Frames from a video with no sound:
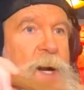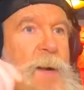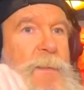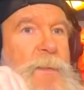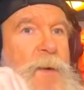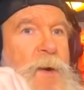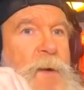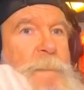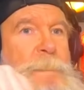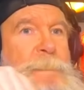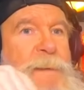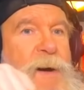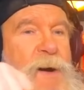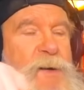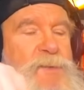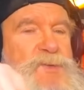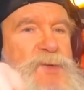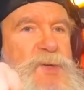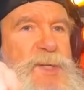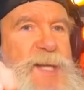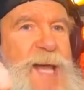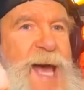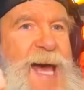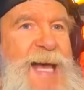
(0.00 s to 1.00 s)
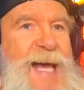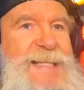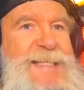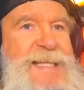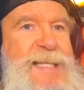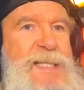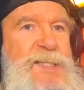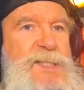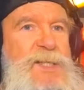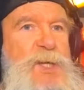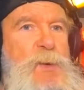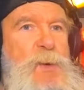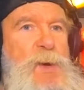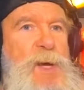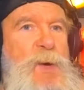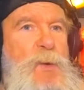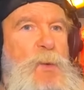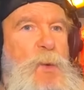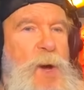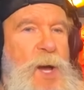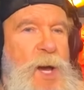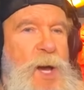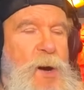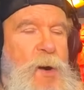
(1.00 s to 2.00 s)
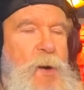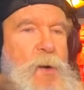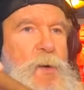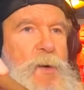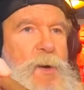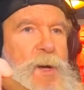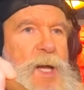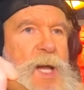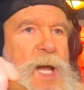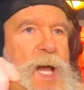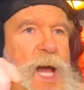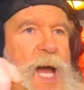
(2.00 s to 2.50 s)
Their merchandise is doing well.